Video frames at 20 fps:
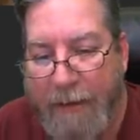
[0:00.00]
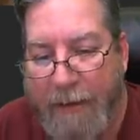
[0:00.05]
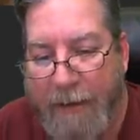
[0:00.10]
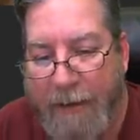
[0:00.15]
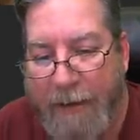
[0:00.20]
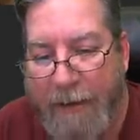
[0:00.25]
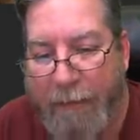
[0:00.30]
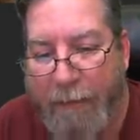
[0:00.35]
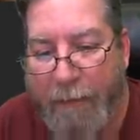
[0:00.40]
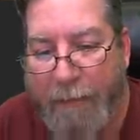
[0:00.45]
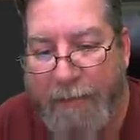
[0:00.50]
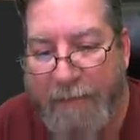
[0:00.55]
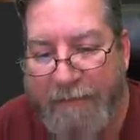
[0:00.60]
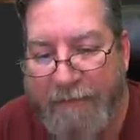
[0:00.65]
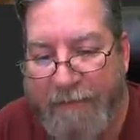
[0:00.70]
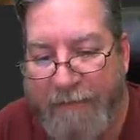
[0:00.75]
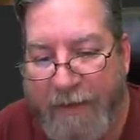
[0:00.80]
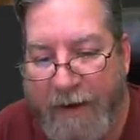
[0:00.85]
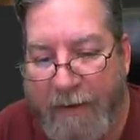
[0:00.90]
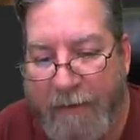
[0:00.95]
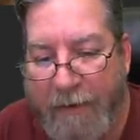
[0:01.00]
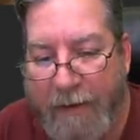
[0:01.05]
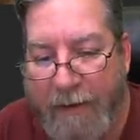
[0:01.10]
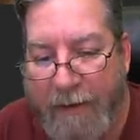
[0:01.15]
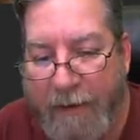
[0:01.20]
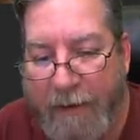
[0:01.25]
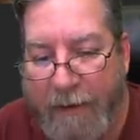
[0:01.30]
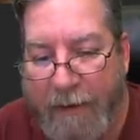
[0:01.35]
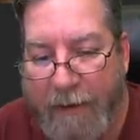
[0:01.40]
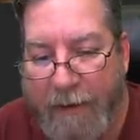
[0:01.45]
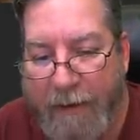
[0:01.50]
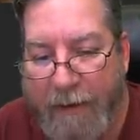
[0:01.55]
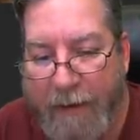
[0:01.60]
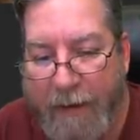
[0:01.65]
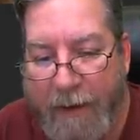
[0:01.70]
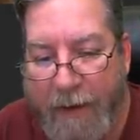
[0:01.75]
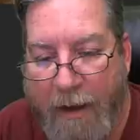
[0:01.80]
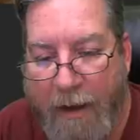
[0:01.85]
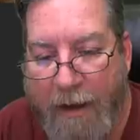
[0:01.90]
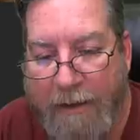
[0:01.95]
it will be very
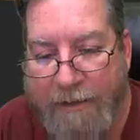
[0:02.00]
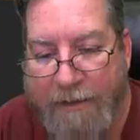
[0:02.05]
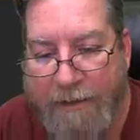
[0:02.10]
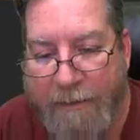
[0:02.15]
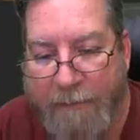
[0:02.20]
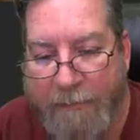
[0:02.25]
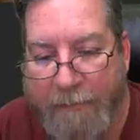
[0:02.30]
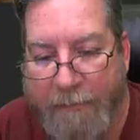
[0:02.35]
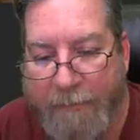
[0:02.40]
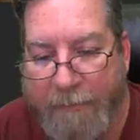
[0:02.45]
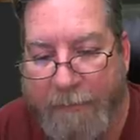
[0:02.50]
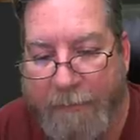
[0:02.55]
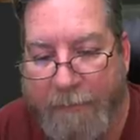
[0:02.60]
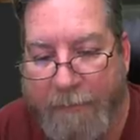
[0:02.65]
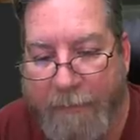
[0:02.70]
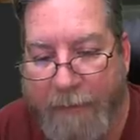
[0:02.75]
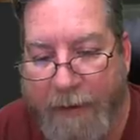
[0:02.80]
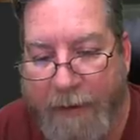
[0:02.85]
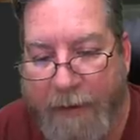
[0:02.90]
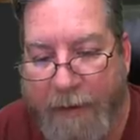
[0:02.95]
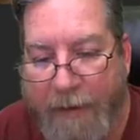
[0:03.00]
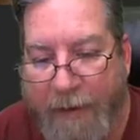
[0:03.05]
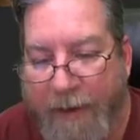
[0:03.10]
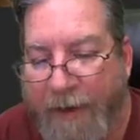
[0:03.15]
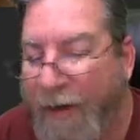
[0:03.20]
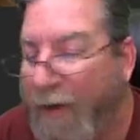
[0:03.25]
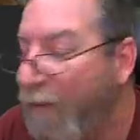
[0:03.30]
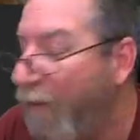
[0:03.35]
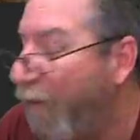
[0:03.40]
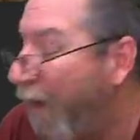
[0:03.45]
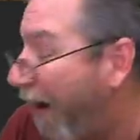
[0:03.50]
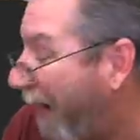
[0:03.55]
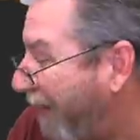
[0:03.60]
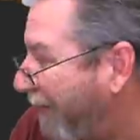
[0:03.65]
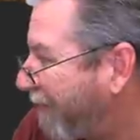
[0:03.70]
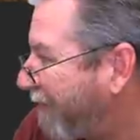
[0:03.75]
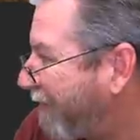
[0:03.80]
awesome. Watch.